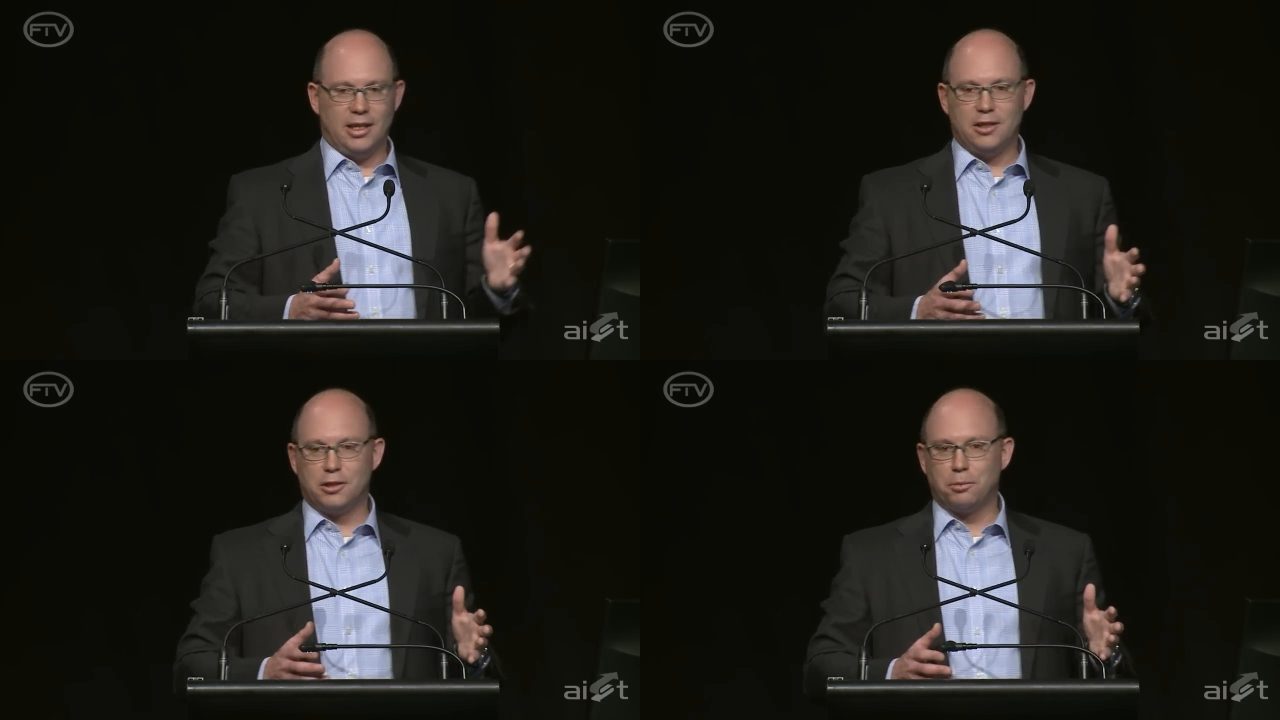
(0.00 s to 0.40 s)

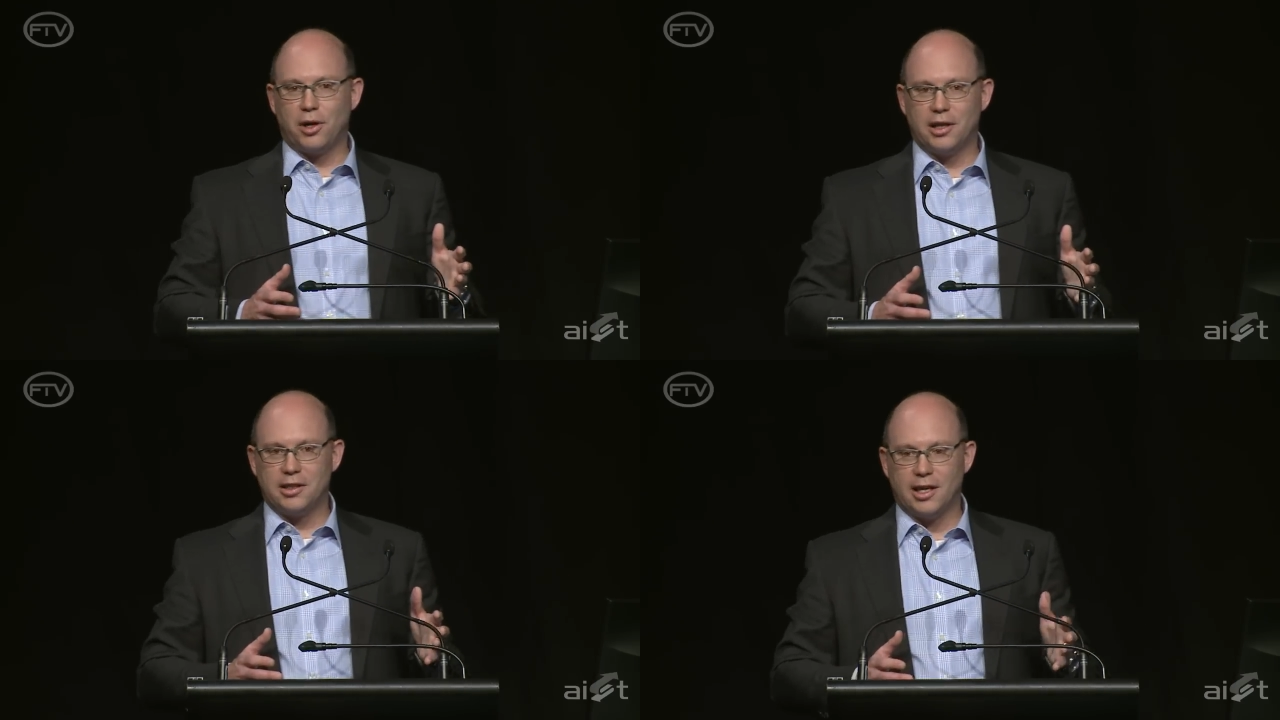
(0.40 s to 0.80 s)
eastern
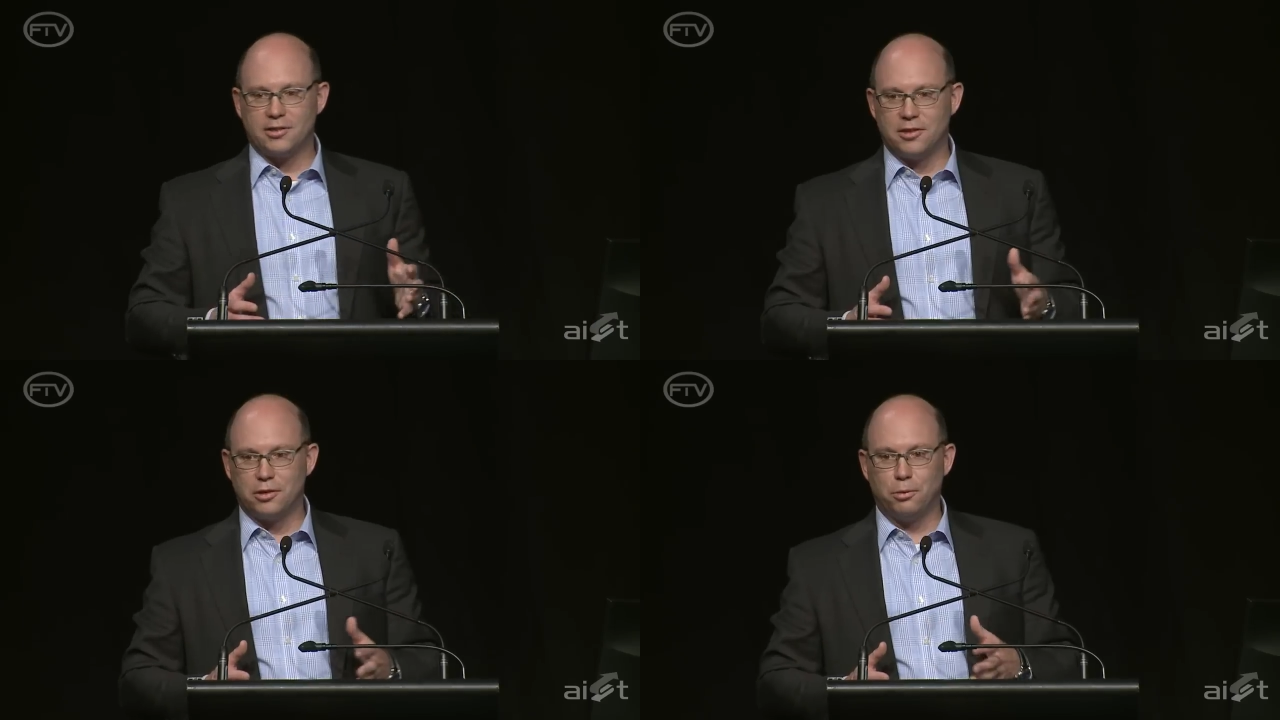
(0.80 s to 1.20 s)
part of
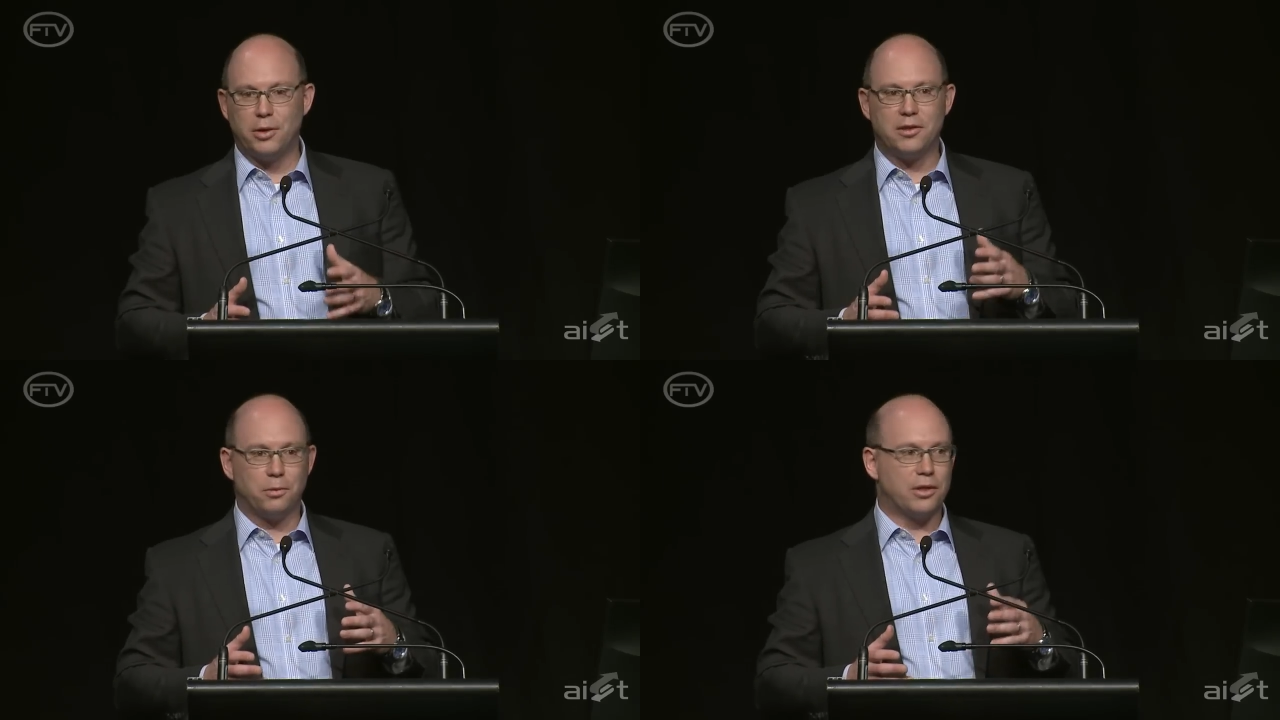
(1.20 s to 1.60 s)
Texas and
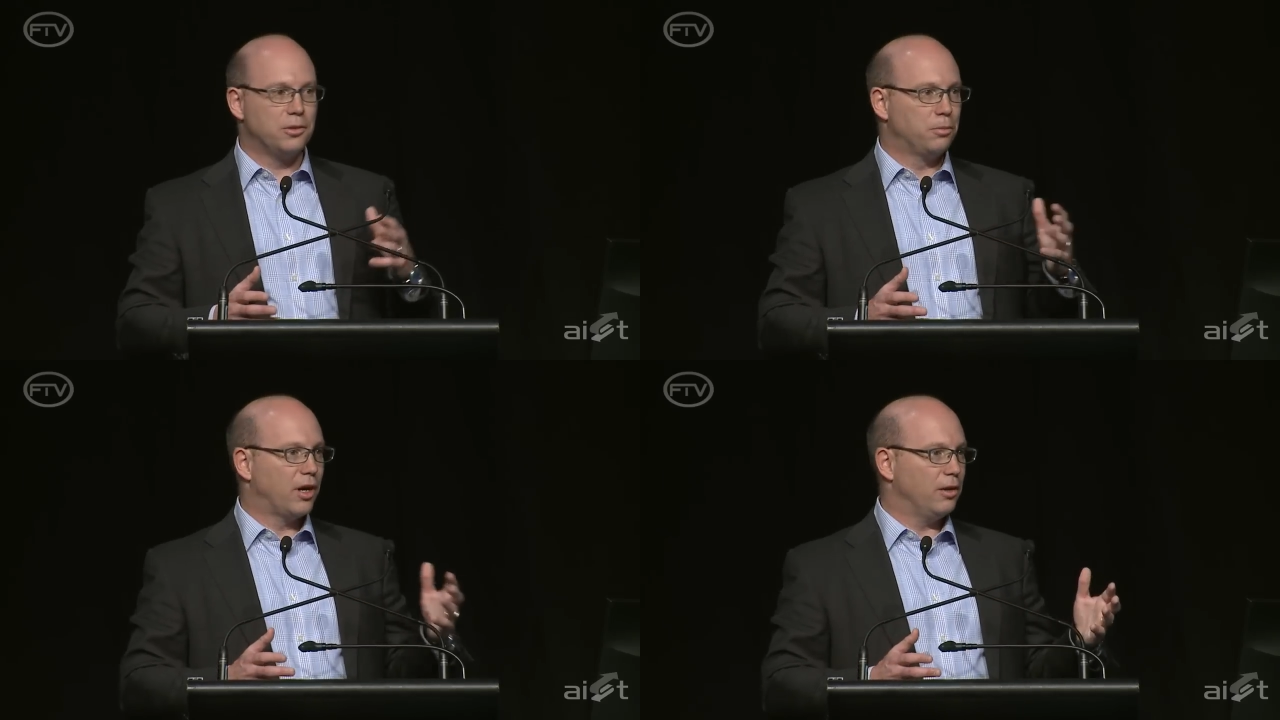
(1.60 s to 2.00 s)
the
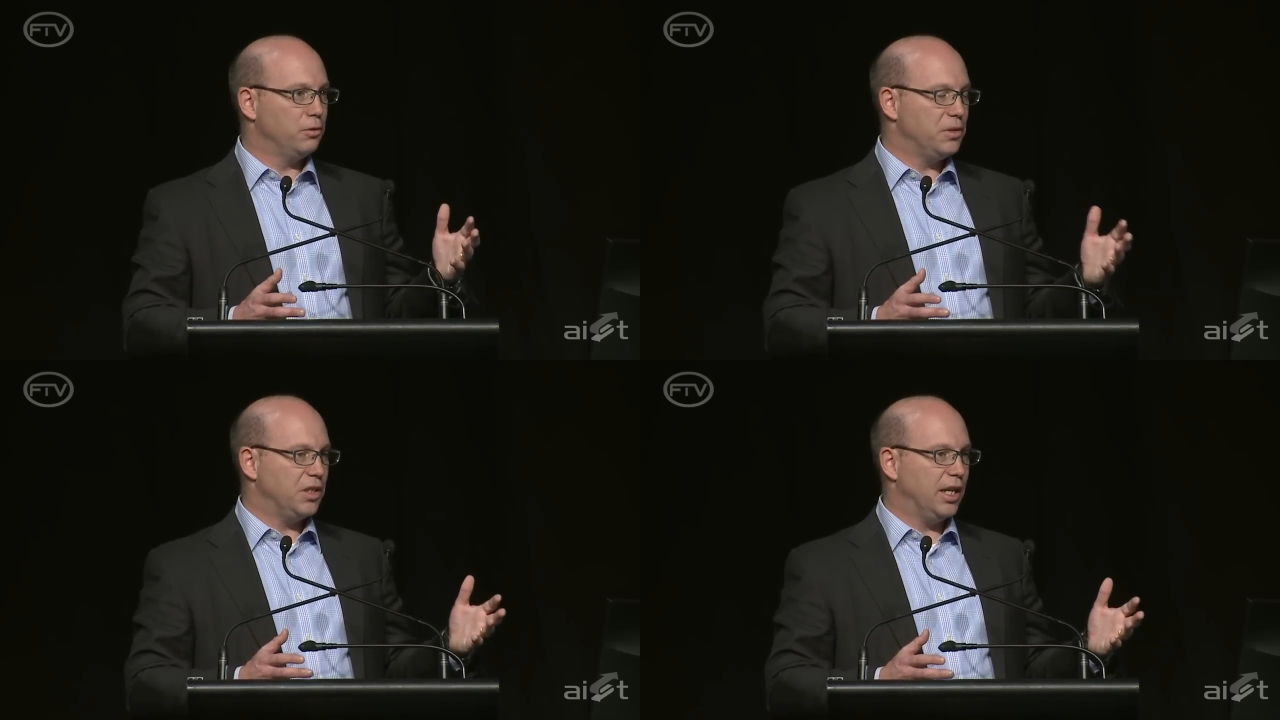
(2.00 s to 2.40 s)
western part of
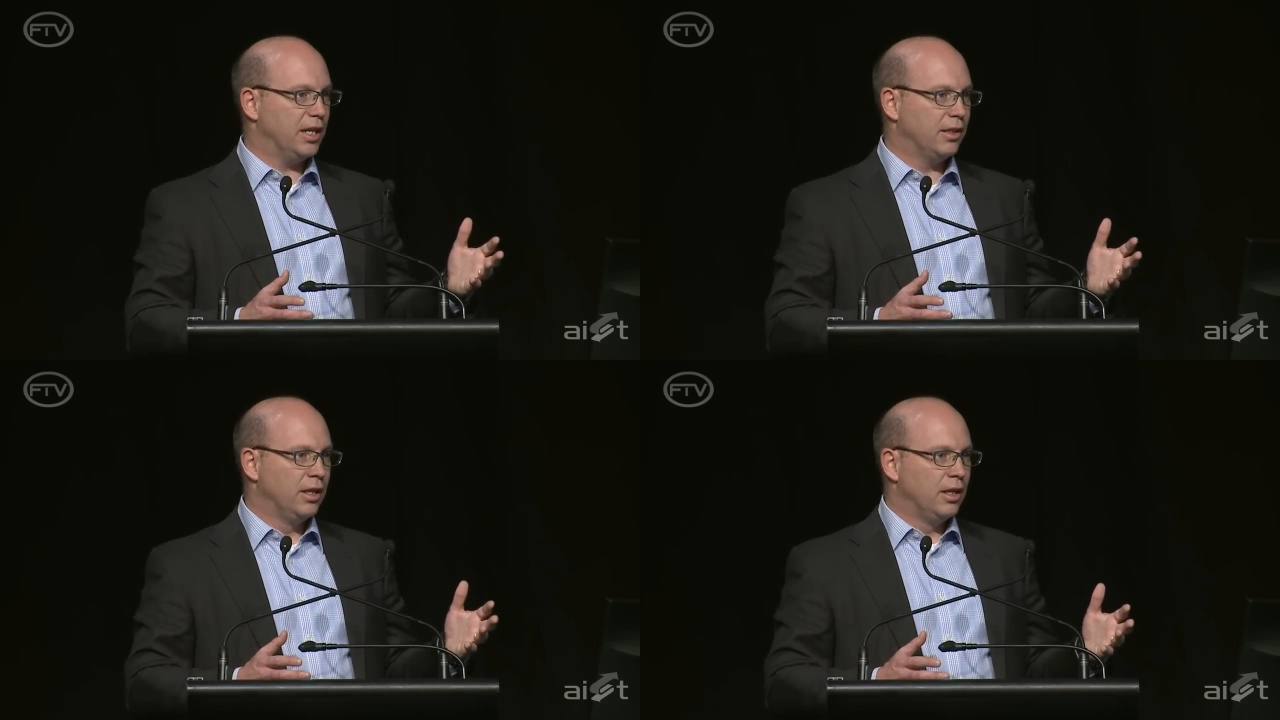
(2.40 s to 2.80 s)

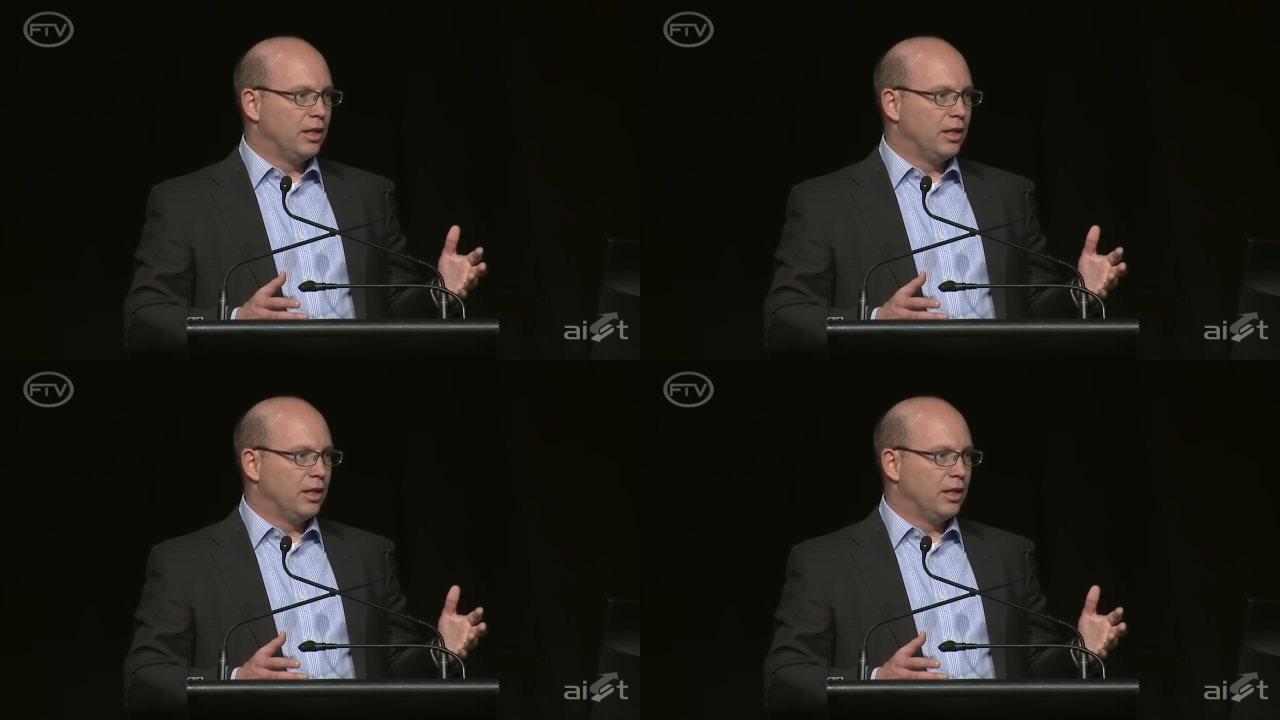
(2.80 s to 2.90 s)
Louisiana.